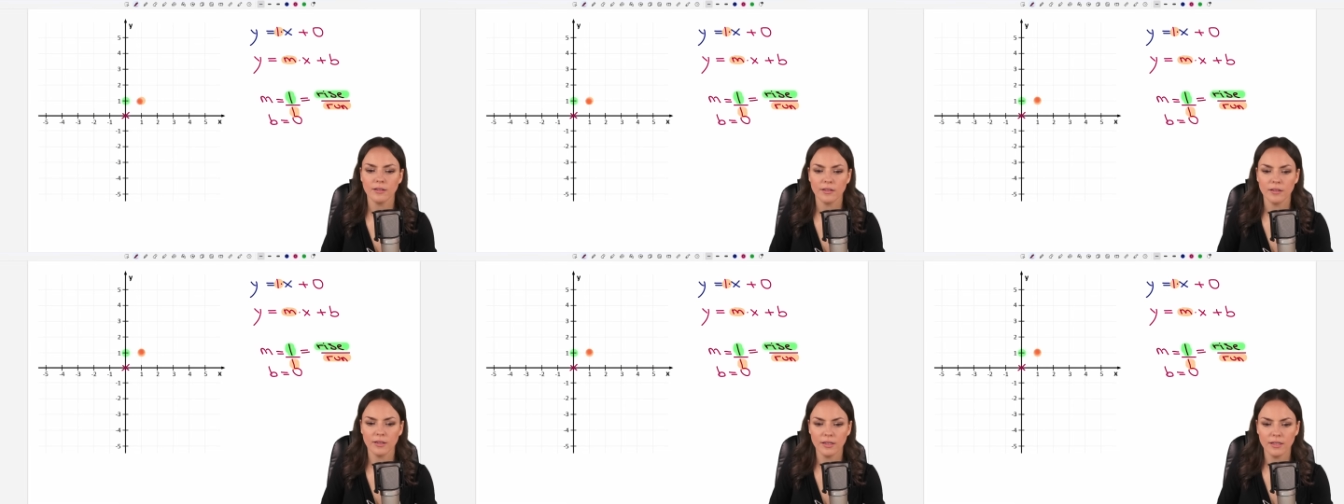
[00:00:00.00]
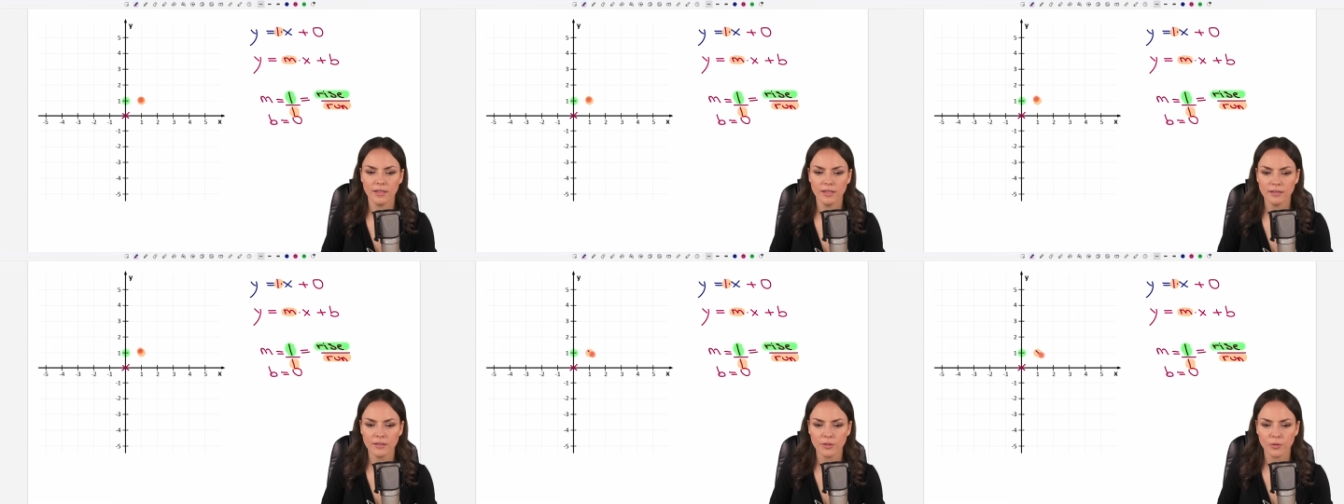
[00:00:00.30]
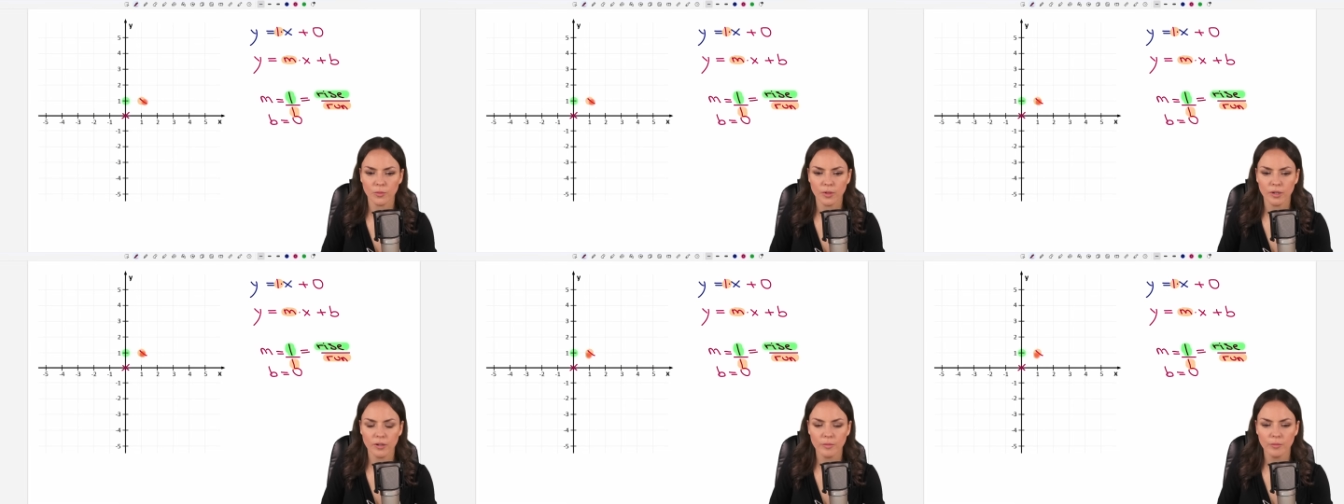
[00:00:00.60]
This
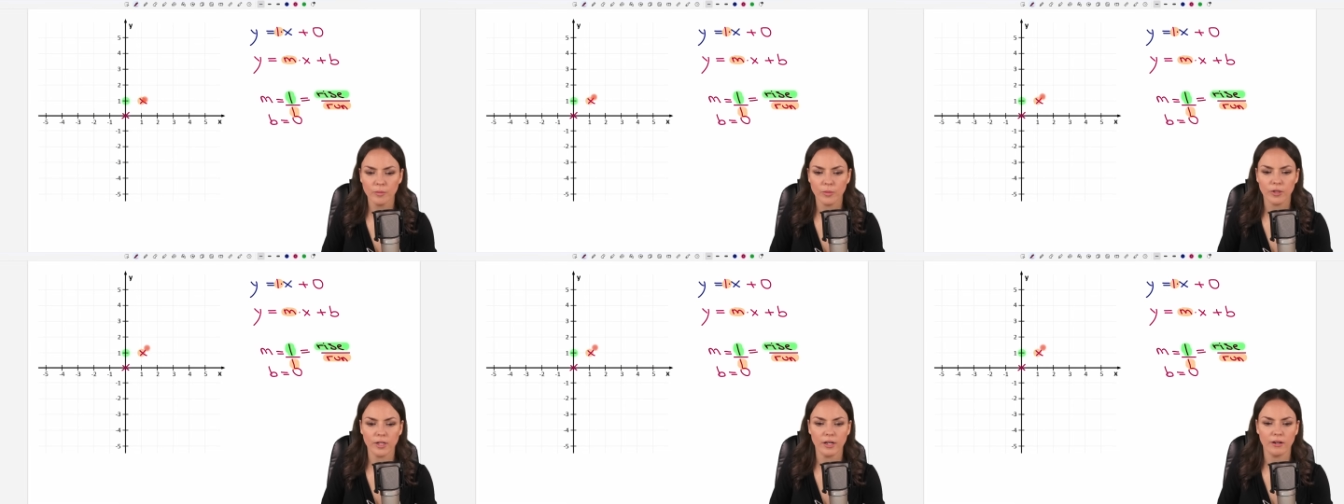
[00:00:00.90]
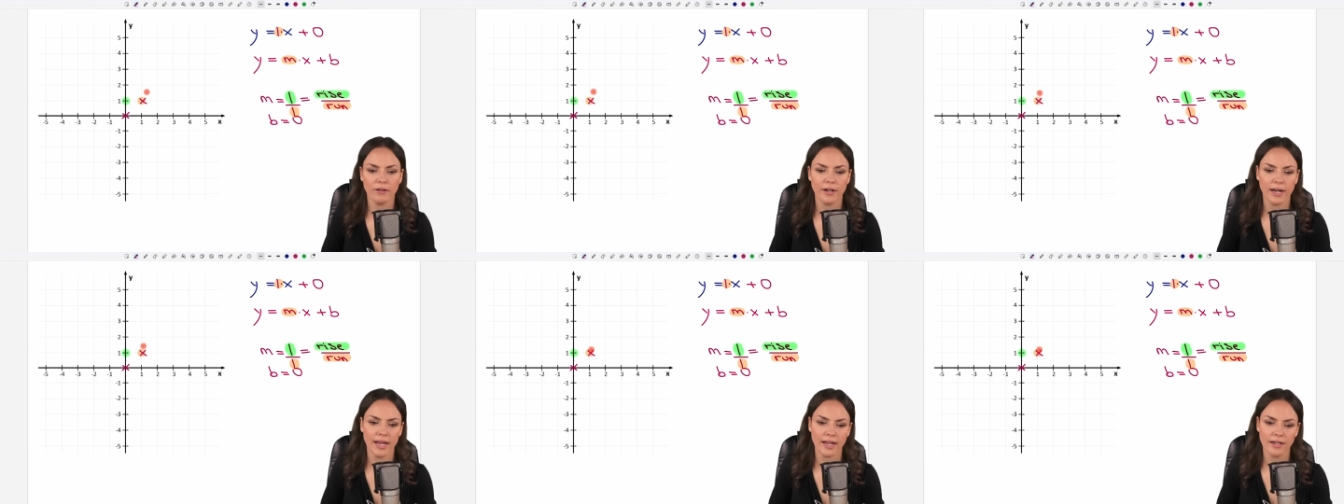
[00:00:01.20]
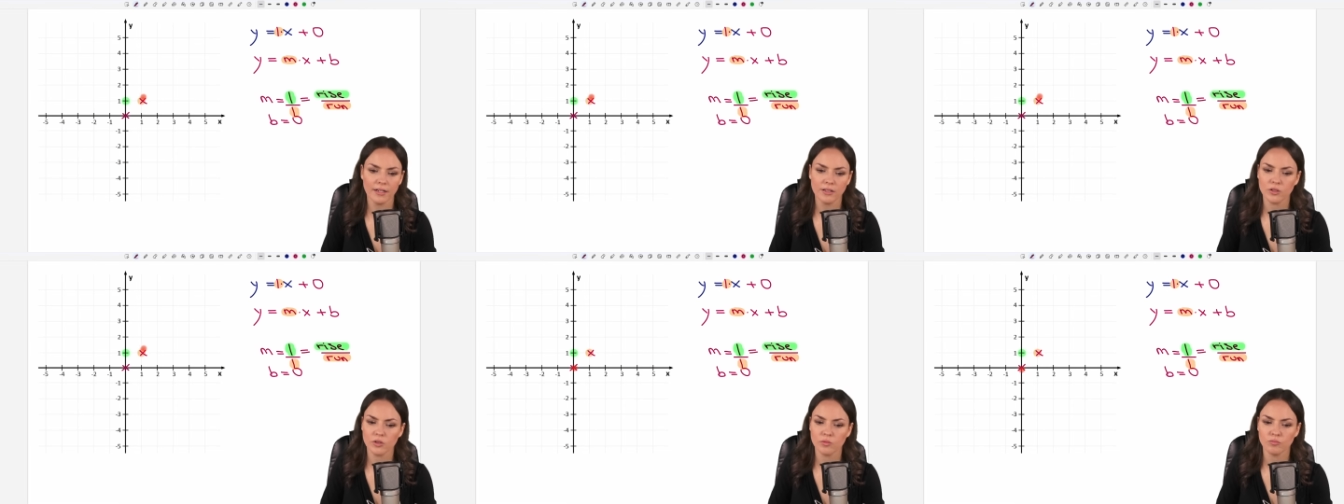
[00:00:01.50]
is where we put our
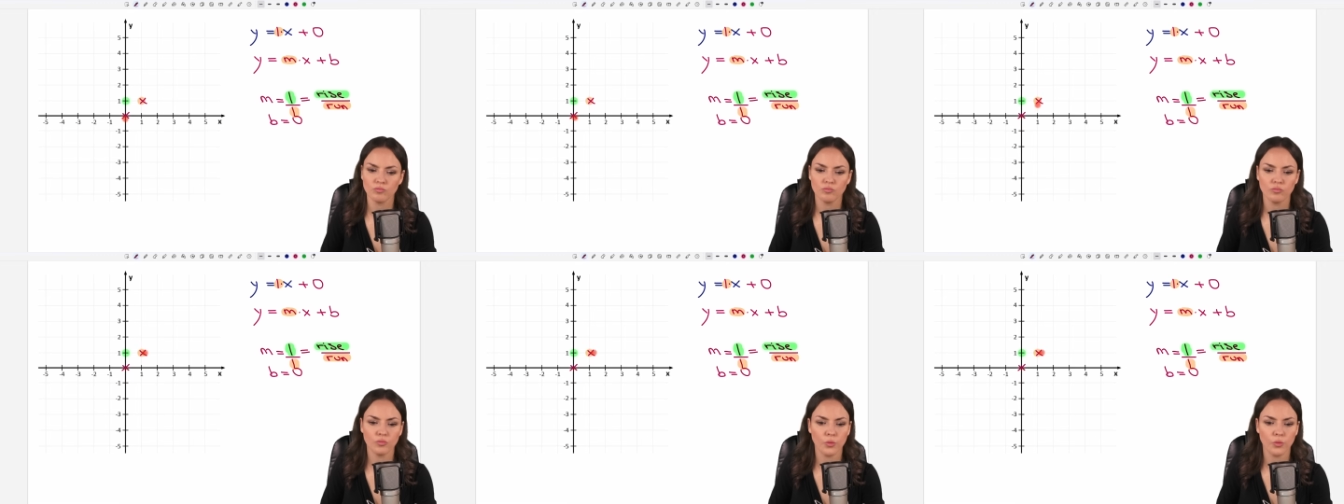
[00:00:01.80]
x.